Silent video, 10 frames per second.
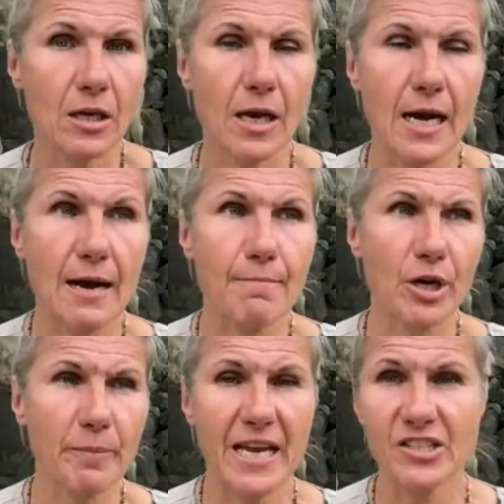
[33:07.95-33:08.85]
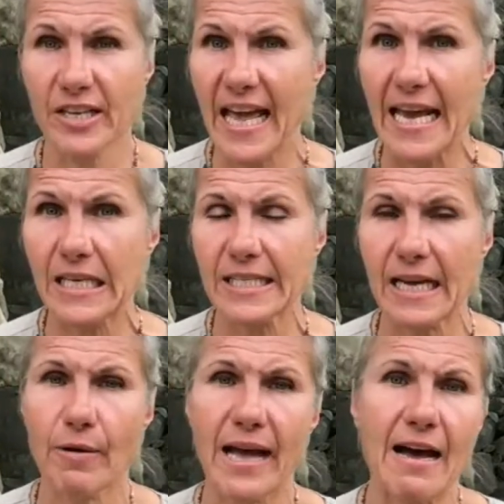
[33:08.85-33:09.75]
body pains and aches.
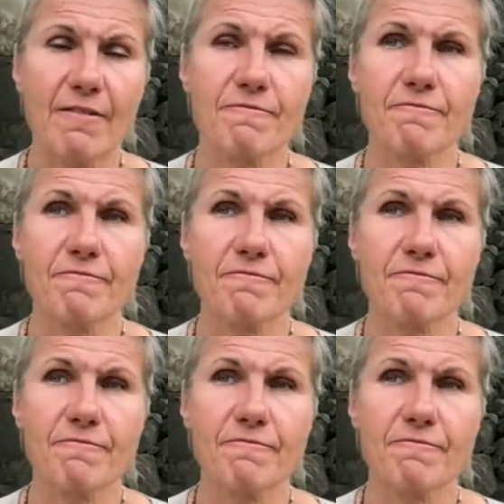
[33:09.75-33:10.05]
I